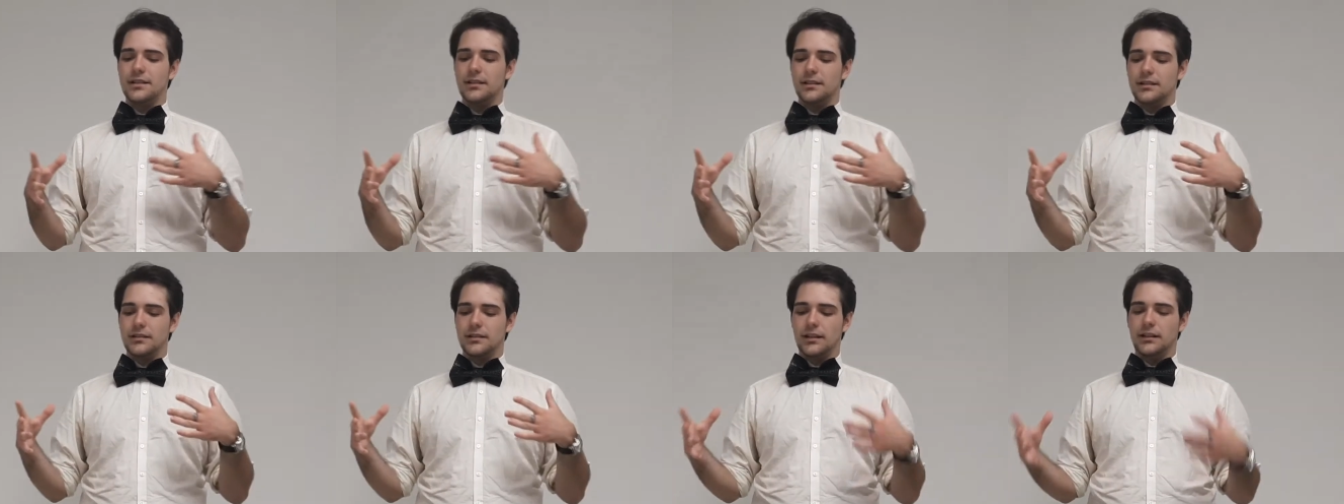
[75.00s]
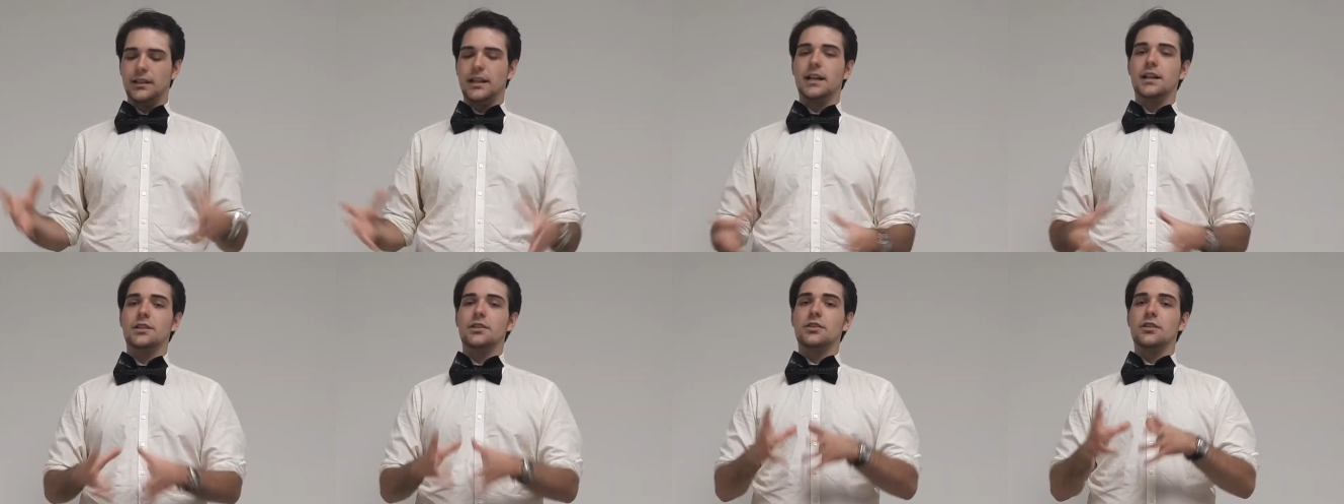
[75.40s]

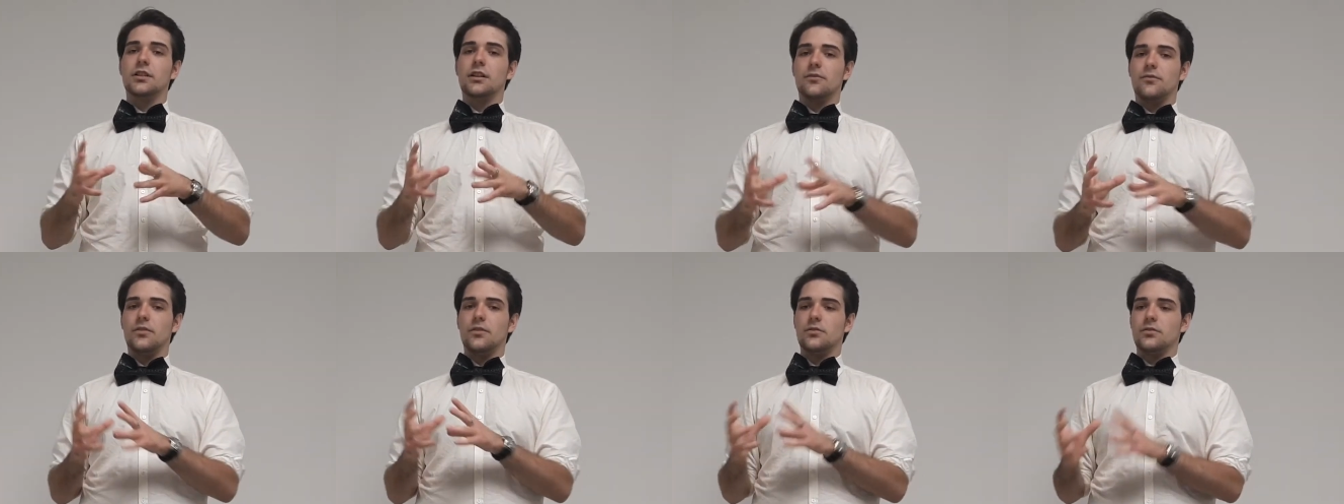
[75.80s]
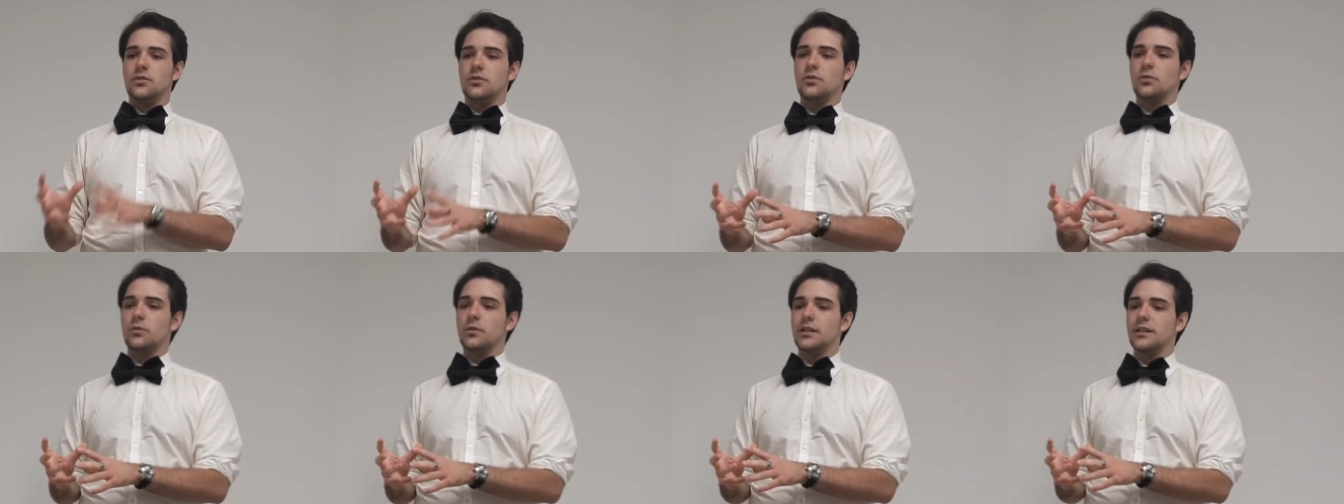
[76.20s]
collection of those
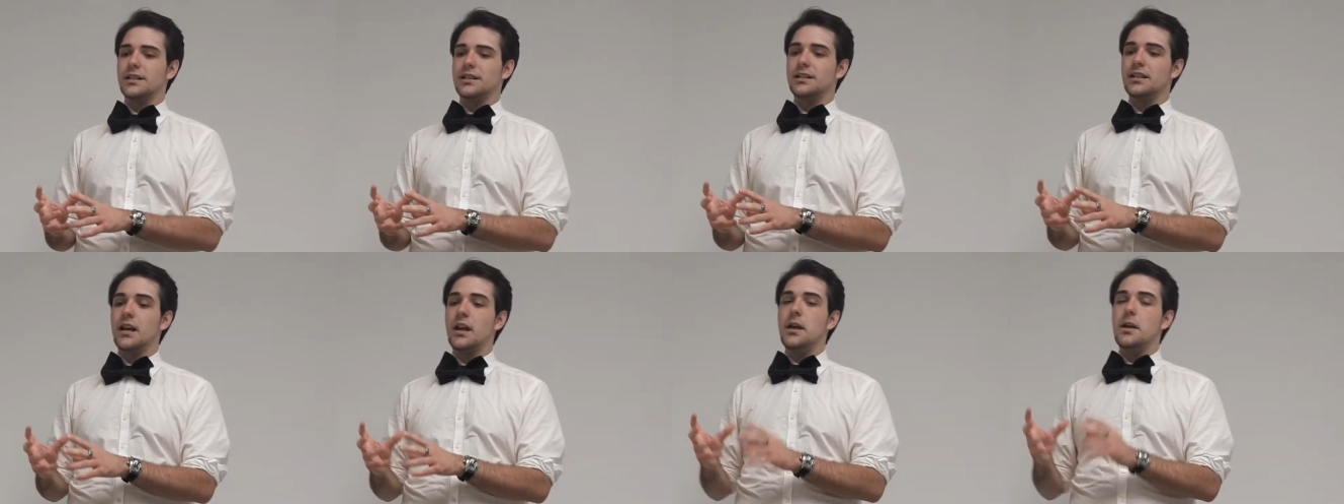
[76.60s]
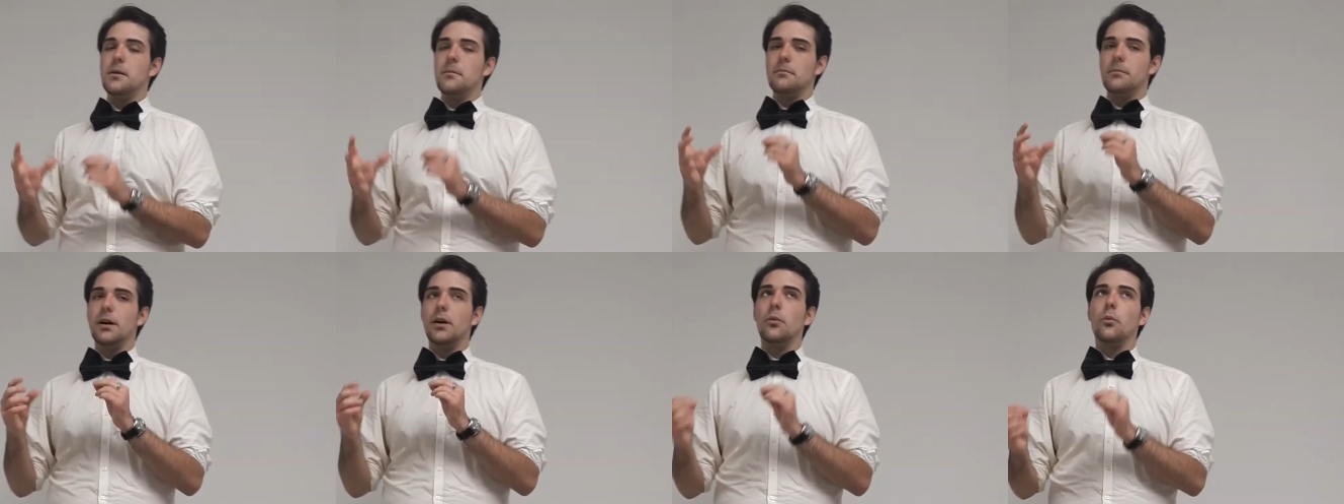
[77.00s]
stories,
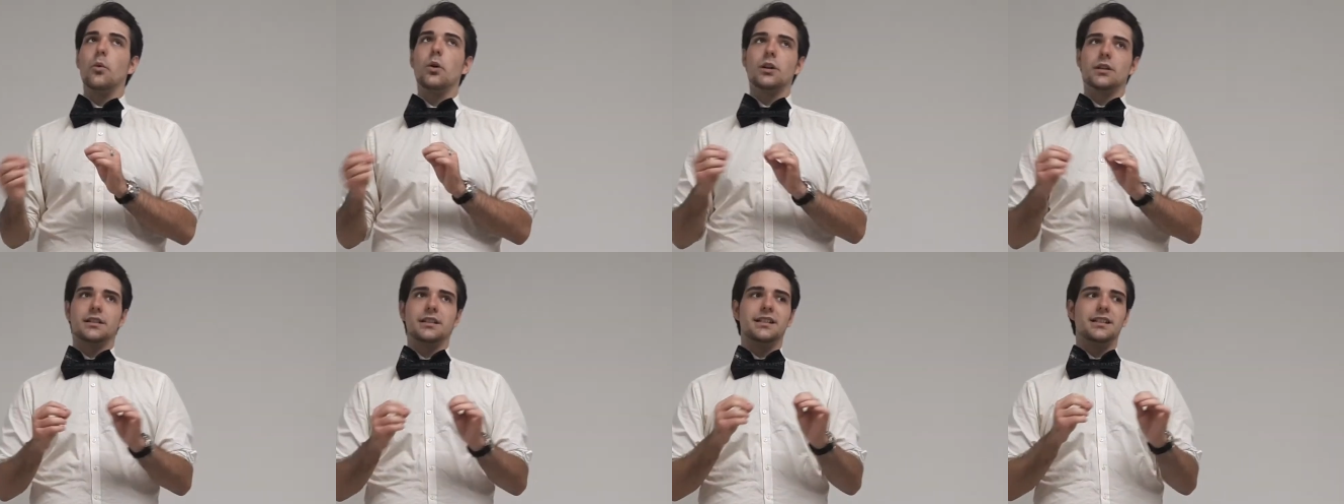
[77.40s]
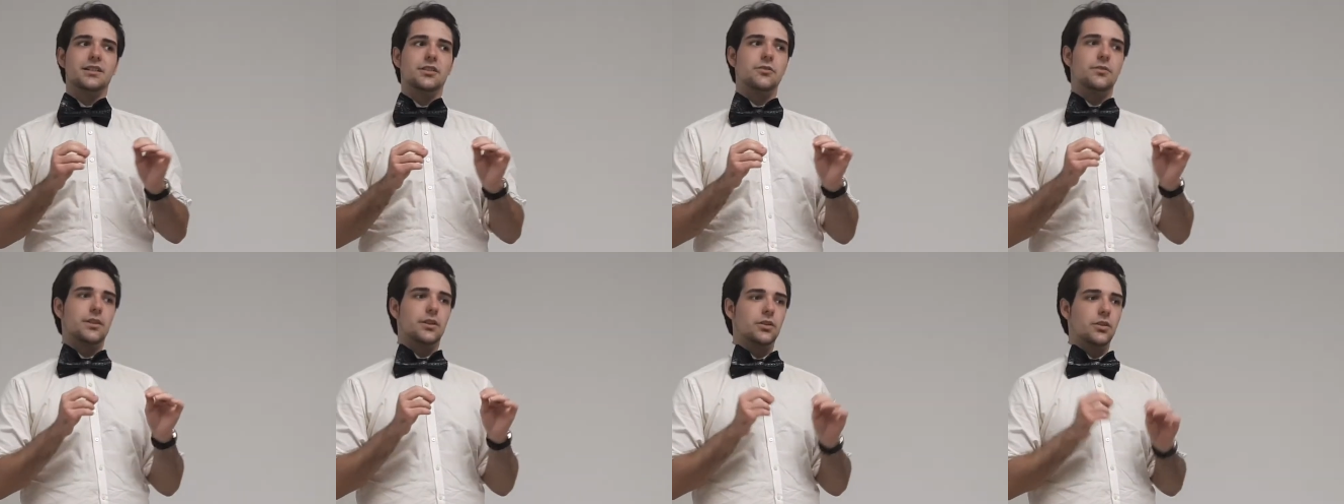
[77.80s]
but worked
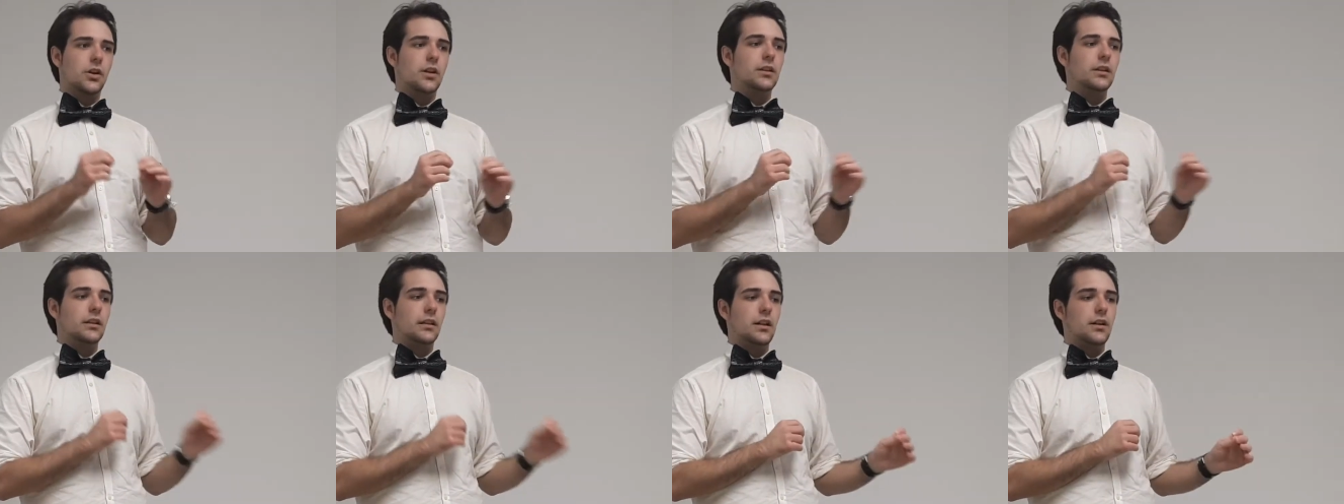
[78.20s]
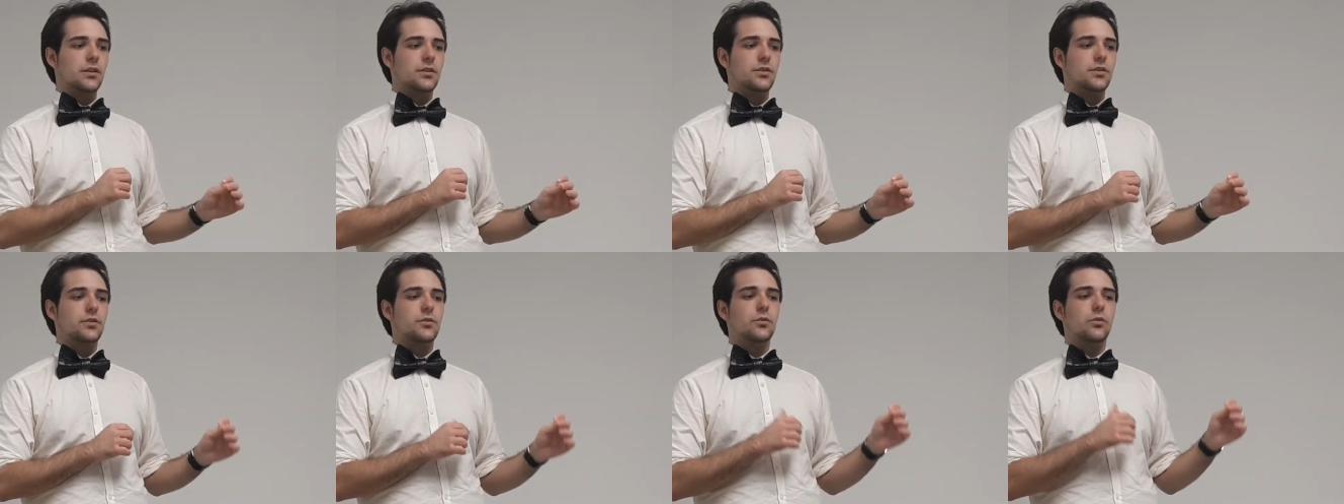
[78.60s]
into a
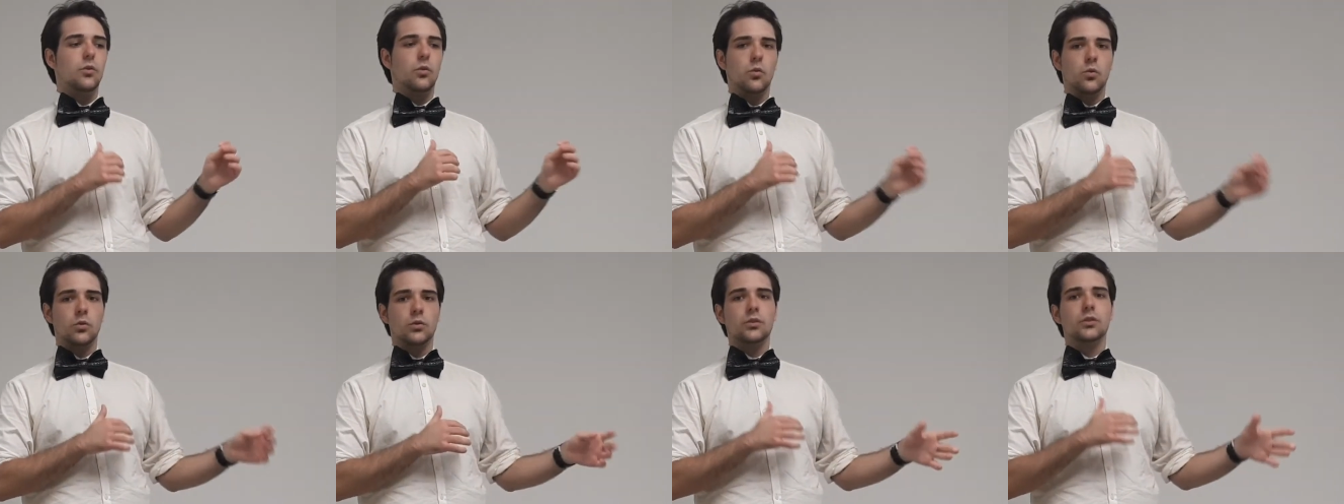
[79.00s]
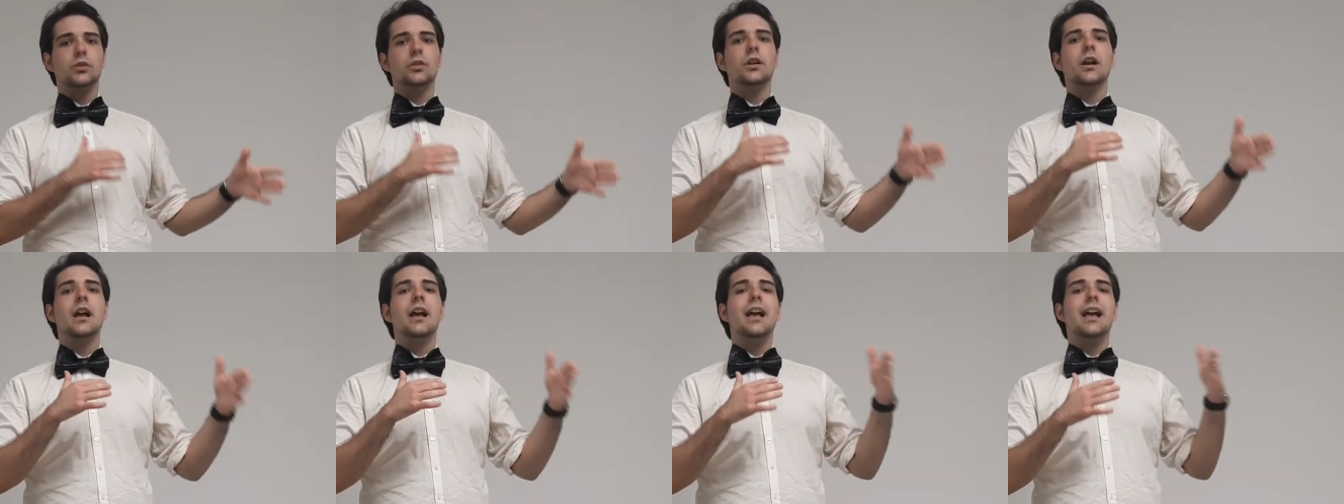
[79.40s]
chronological
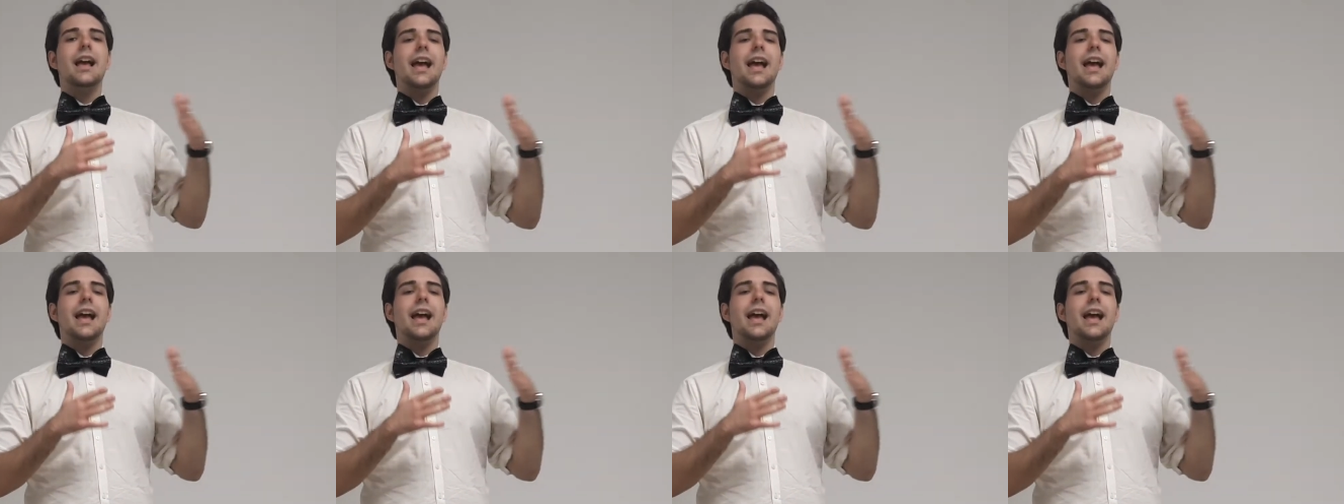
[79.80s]
order.